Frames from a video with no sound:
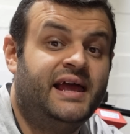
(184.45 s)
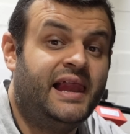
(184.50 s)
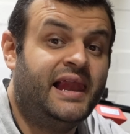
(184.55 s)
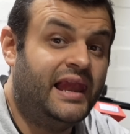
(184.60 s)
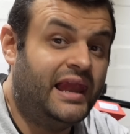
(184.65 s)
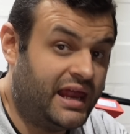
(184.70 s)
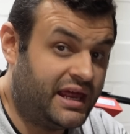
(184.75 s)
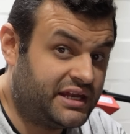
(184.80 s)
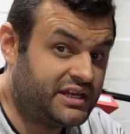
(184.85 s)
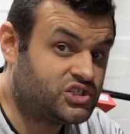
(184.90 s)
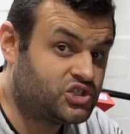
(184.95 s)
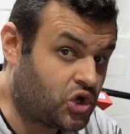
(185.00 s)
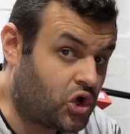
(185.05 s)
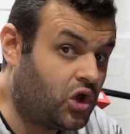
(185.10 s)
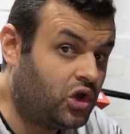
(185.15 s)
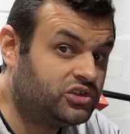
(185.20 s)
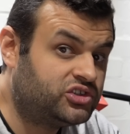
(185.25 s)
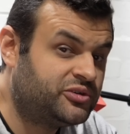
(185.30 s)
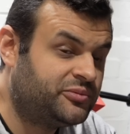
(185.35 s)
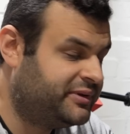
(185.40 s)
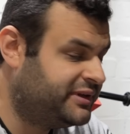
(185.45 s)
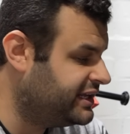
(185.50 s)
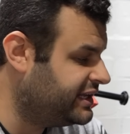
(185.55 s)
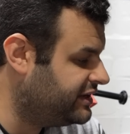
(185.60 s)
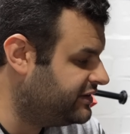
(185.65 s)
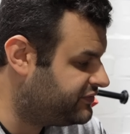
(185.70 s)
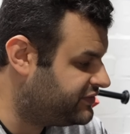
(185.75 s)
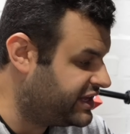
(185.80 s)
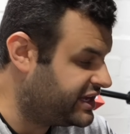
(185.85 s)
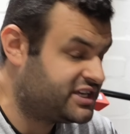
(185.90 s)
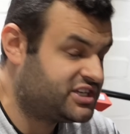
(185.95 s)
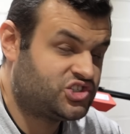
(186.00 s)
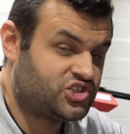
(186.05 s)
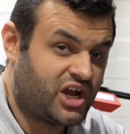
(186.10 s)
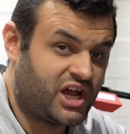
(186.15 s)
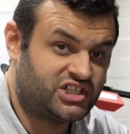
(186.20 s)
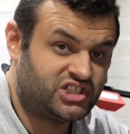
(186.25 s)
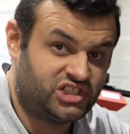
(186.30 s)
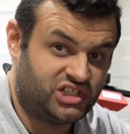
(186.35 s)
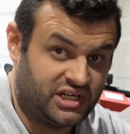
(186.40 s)
led us all to believe the
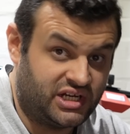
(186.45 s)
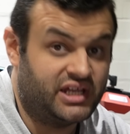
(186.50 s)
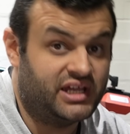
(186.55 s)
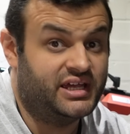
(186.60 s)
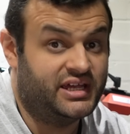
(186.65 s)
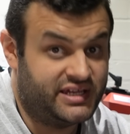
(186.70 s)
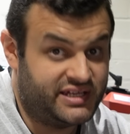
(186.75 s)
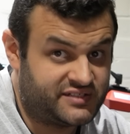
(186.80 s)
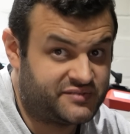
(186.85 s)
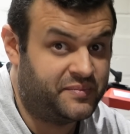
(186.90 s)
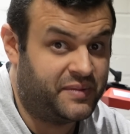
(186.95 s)
extraction is